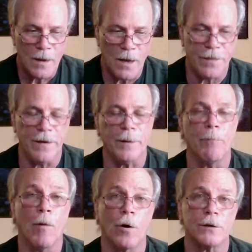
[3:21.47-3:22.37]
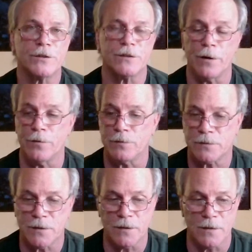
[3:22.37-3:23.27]
I think Marsh
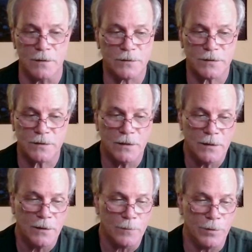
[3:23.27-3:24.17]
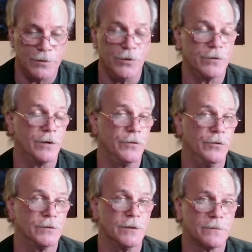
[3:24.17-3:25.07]
knows this, but you can
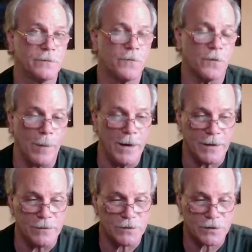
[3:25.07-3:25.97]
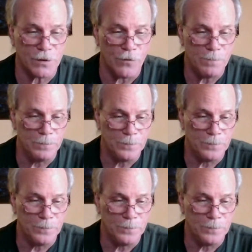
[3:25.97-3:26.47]
use it for making soap.